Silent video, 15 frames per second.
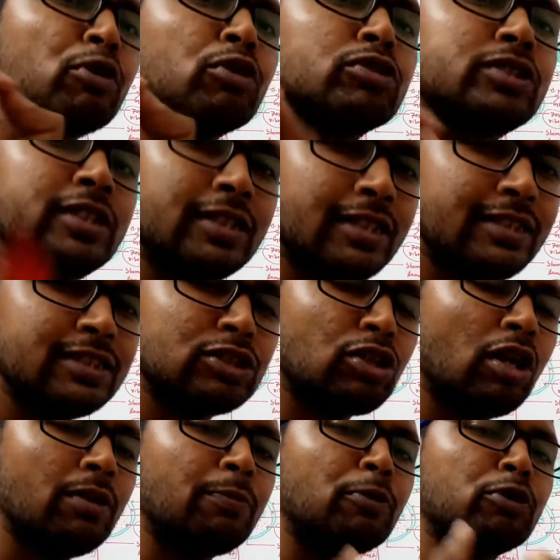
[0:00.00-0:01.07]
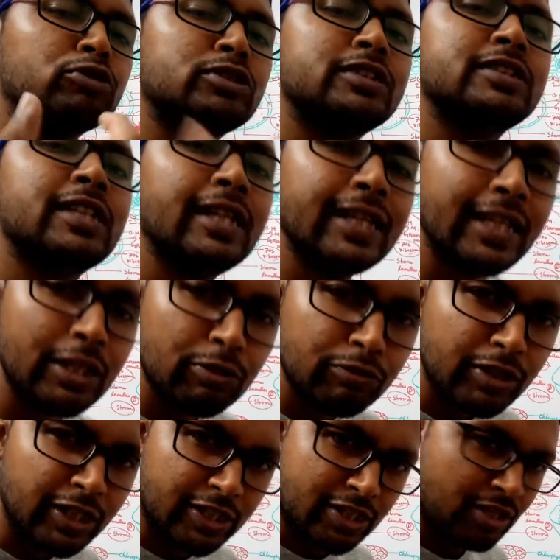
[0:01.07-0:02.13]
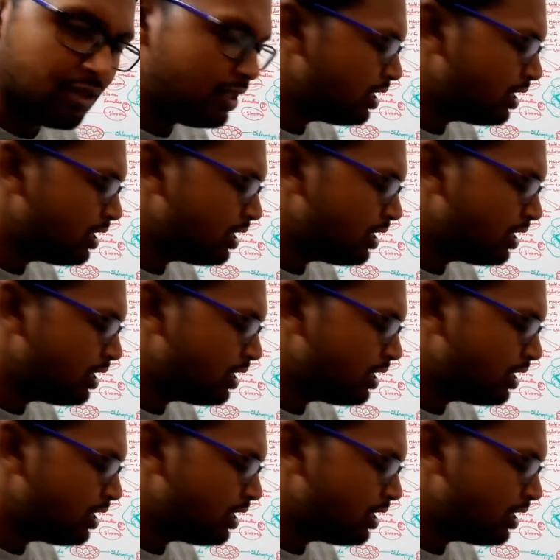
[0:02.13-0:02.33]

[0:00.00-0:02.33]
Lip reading: photosynthesis is called photosynthetic unit.